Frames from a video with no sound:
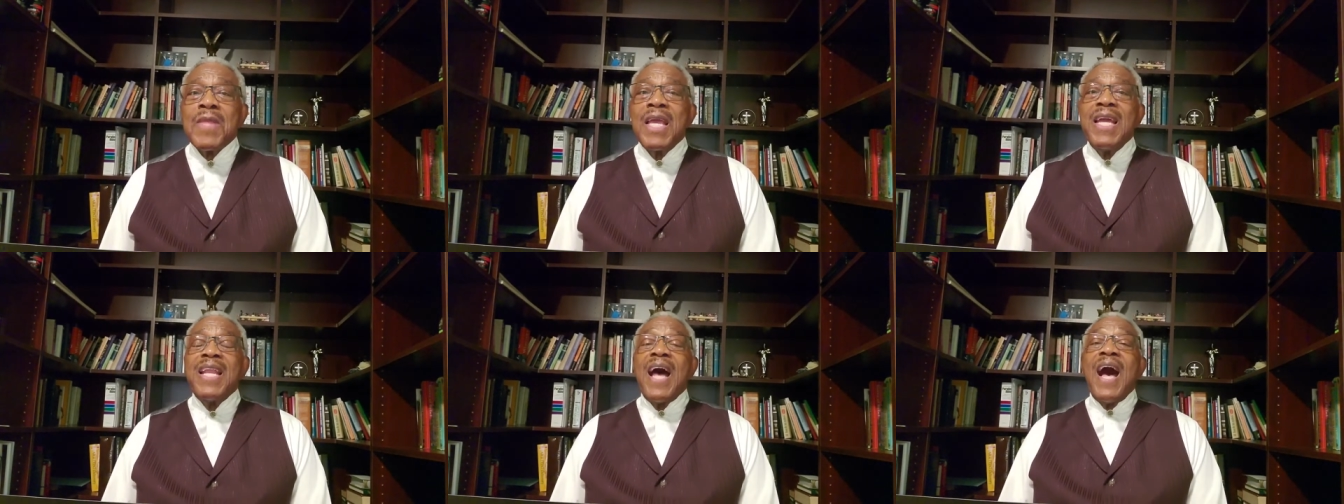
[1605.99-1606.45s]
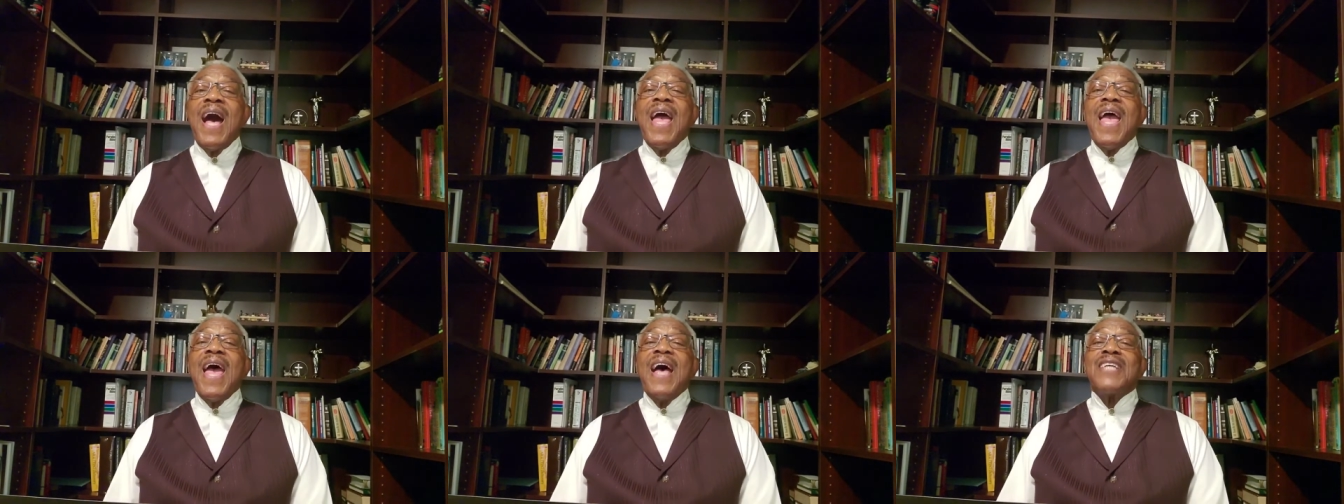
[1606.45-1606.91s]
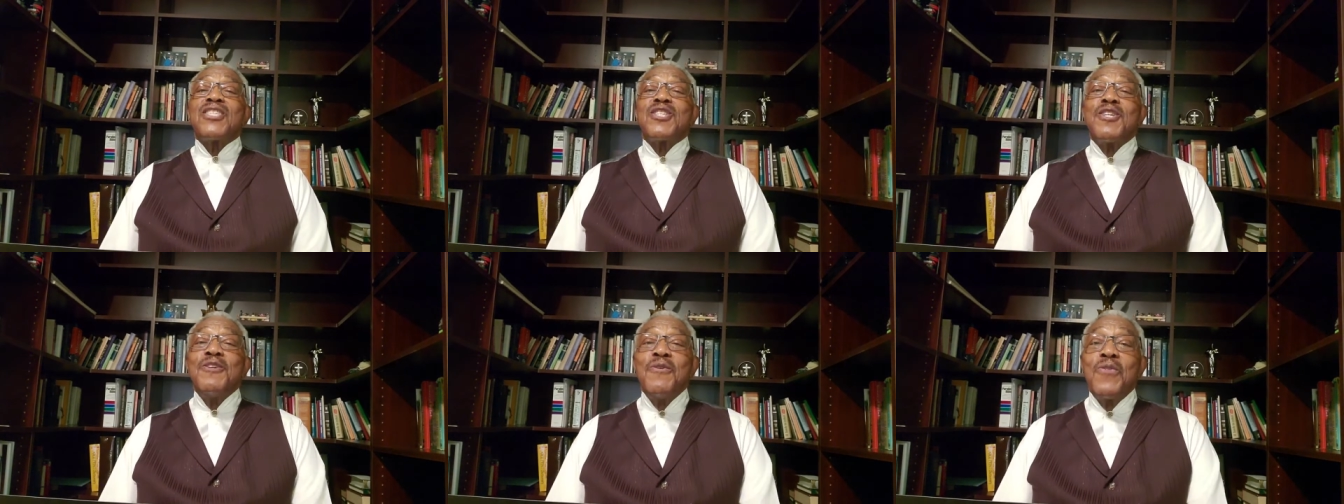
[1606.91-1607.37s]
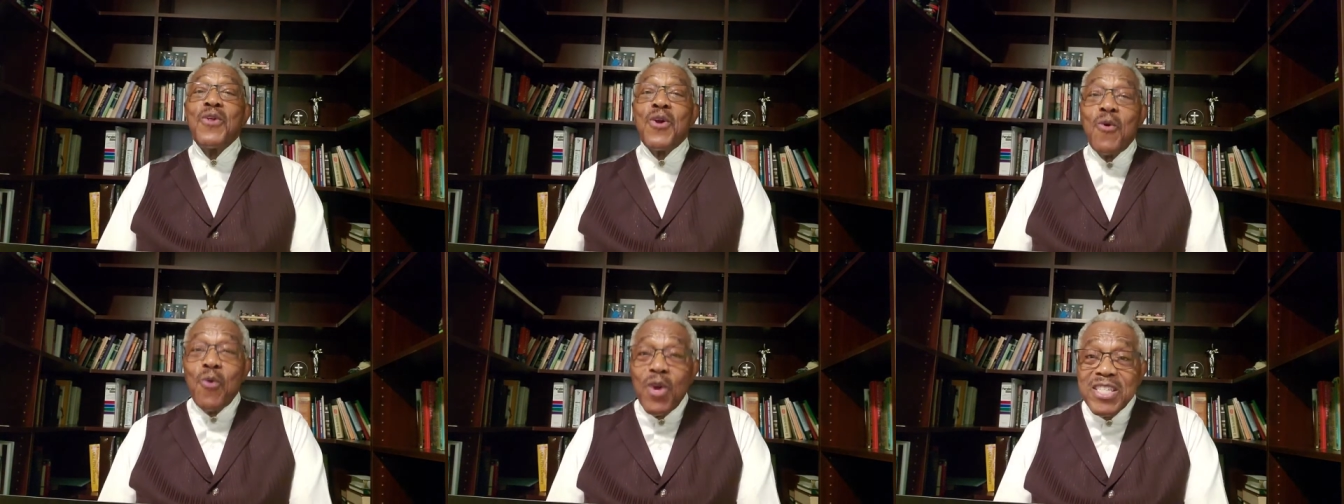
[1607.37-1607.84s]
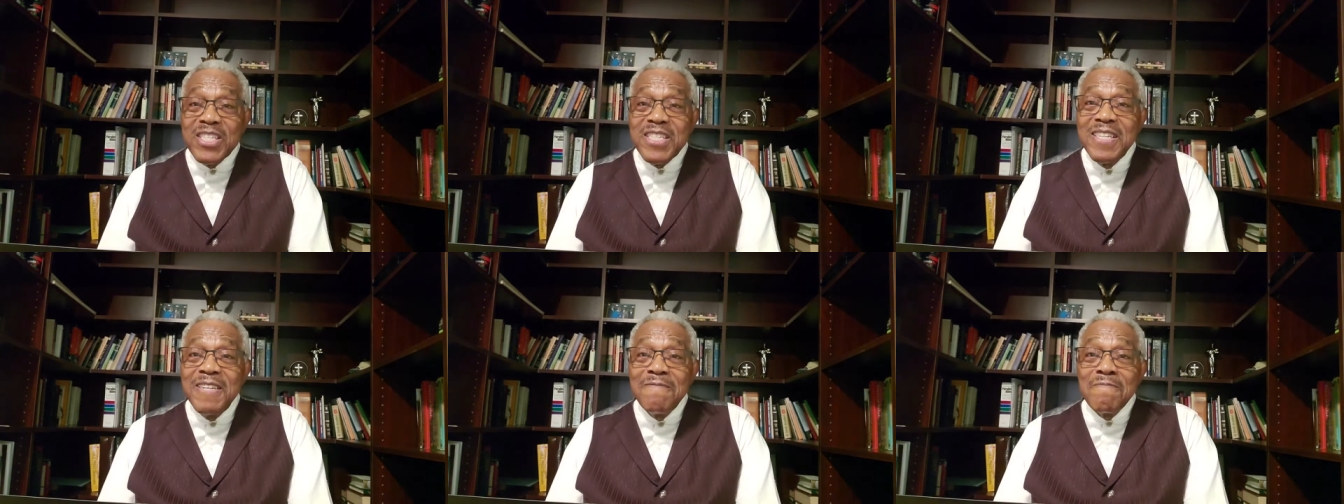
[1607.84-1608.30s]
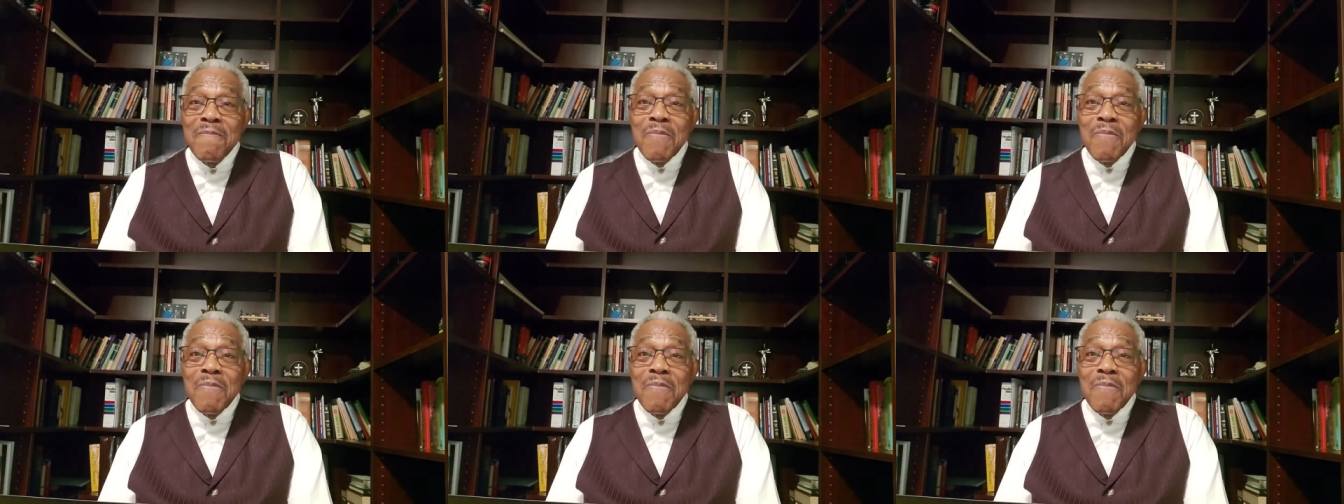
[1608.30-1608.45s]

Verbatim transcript: And I ask you the question,